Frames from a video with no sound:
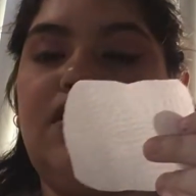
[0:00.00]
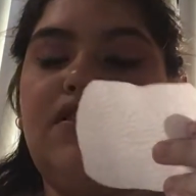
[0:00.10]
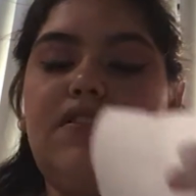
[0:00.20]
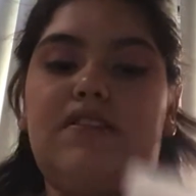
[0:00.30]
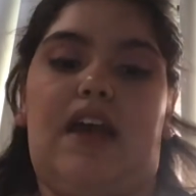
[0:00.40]

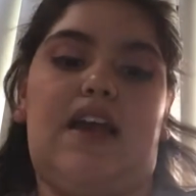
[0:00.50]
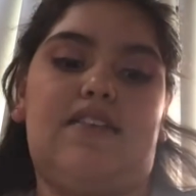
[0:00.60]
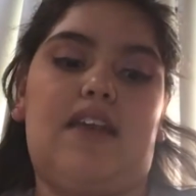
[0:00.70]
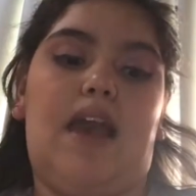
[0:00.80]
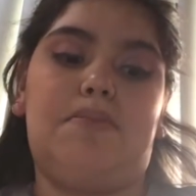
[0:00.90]
the
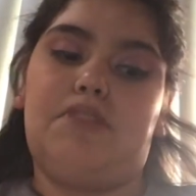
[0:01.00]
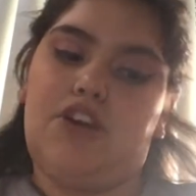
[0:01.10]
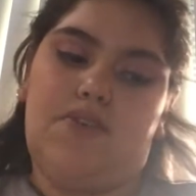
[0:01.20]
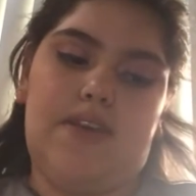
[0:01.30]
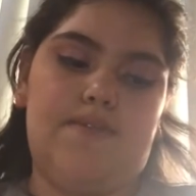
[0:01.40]
size I'm
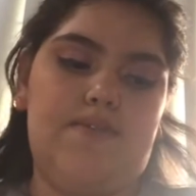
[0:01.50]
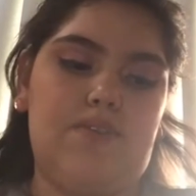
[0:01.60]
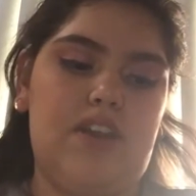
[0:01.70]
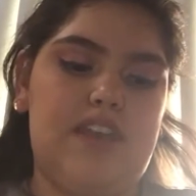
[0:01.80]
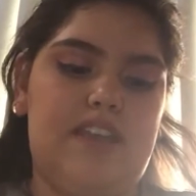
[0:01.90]
going
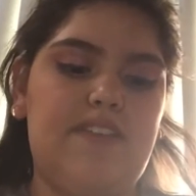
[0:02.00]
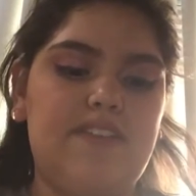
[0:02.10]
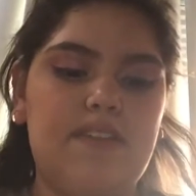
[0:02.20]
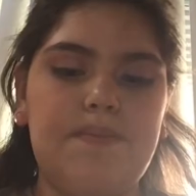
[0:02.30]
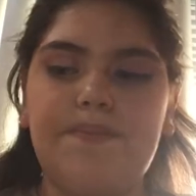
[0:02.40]
for
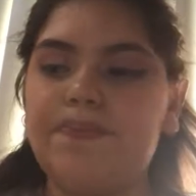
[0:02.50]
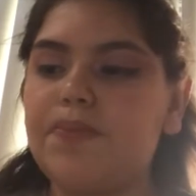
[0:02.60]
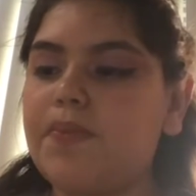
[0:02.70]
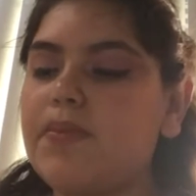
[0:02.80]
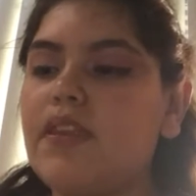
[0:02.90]

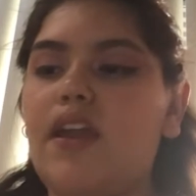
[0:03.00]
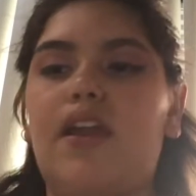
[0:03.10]
is.